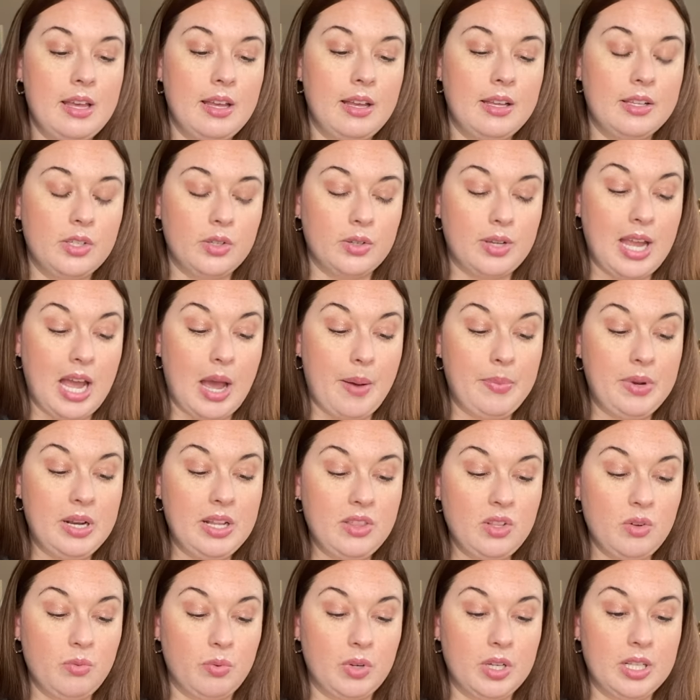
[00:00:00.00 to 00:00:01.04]
So Cabin in
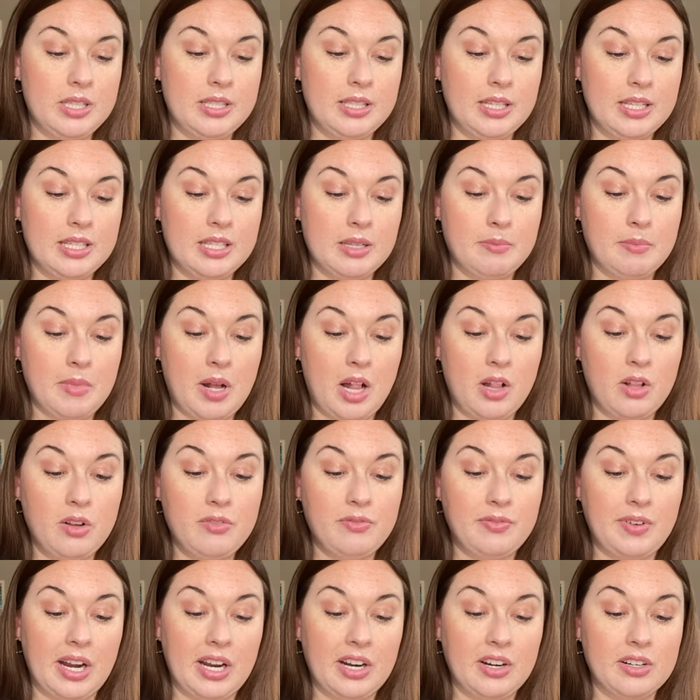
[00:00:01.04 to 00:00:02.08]
the Woods is Amala
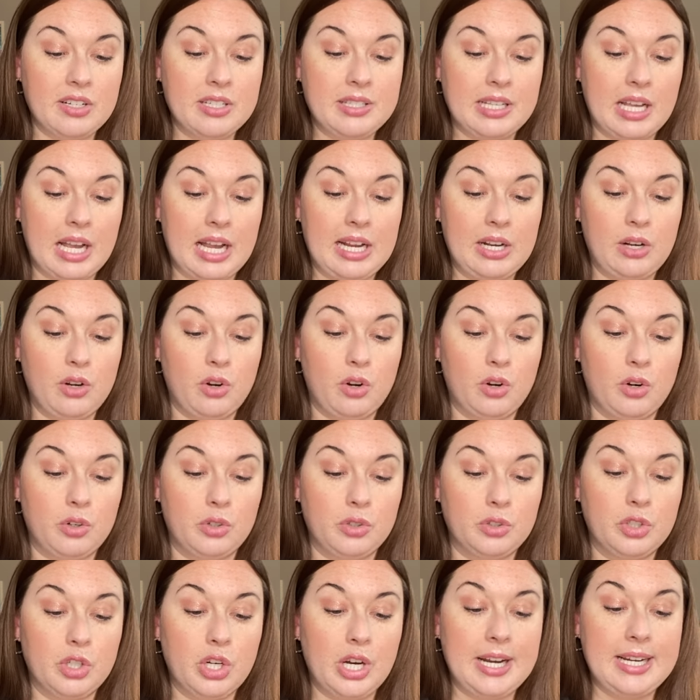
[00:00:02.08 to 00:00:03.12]
Fireside, Earl
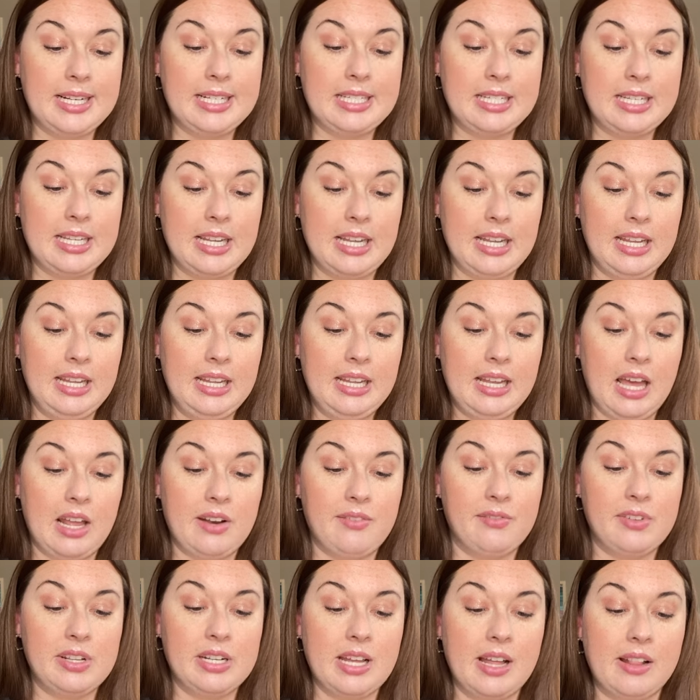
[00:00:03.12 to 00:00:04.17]
Grey Tea, and
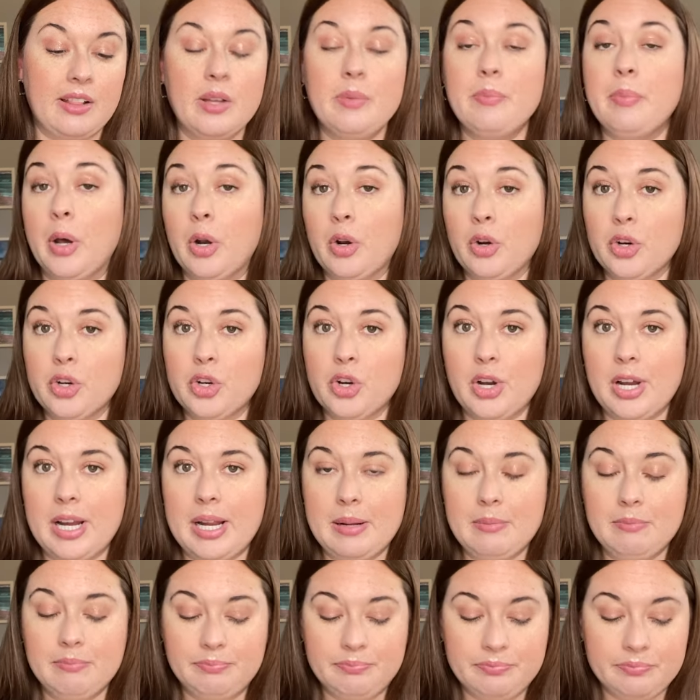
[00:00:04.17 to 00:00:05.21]
Vanilla
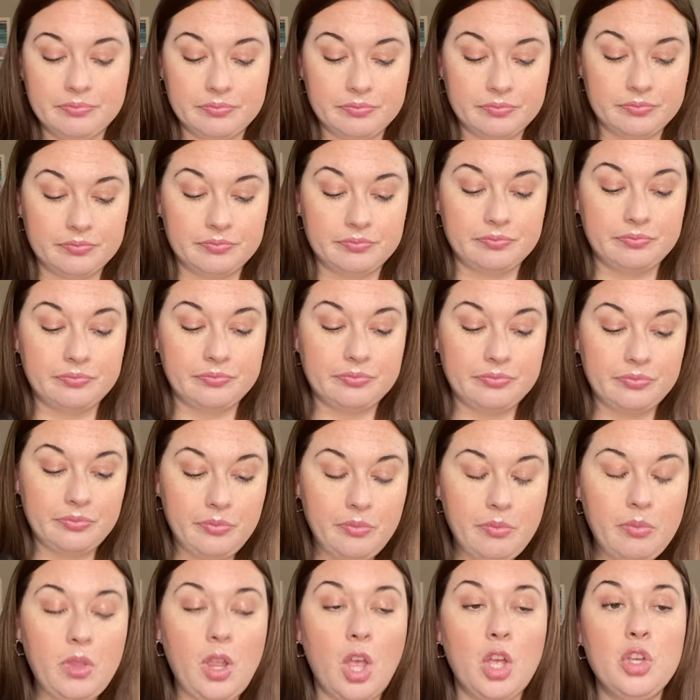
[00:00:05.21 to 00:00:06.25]
Buttercream.
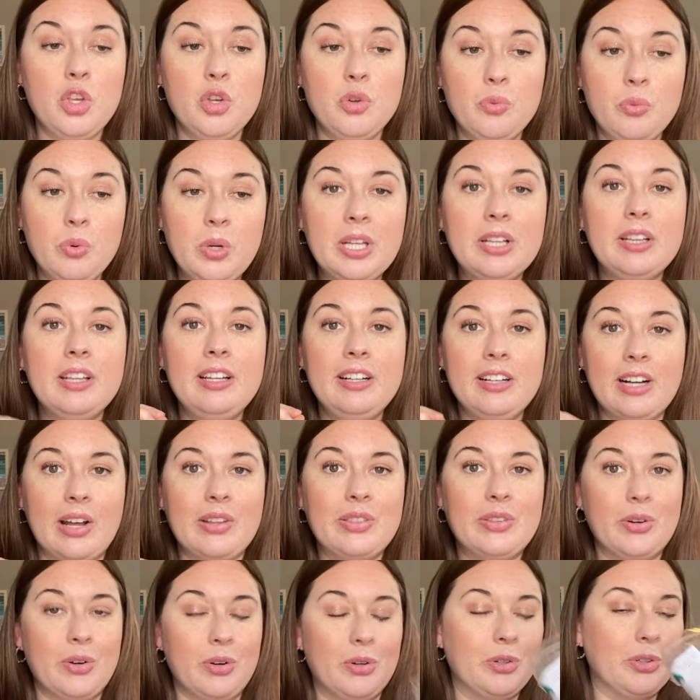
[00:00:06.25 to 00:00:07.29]
You really got
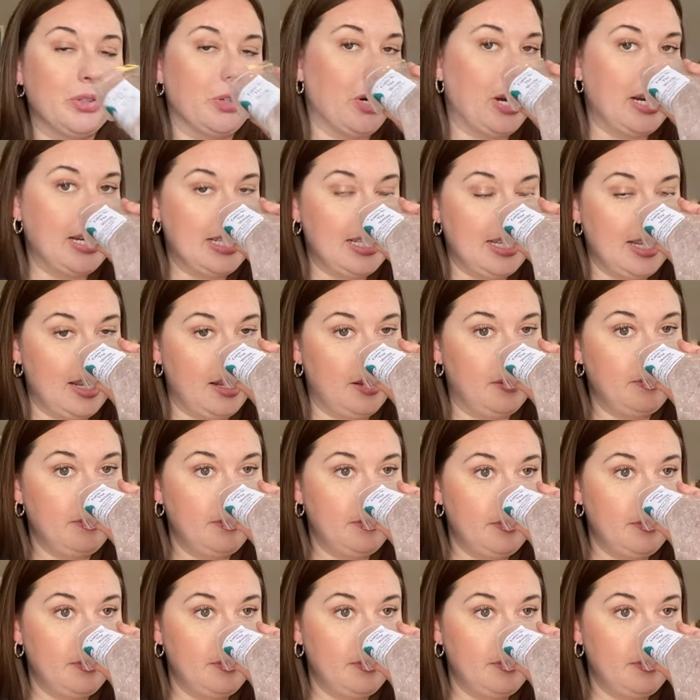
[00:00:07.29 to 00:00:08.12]
the Earl Grey Tea.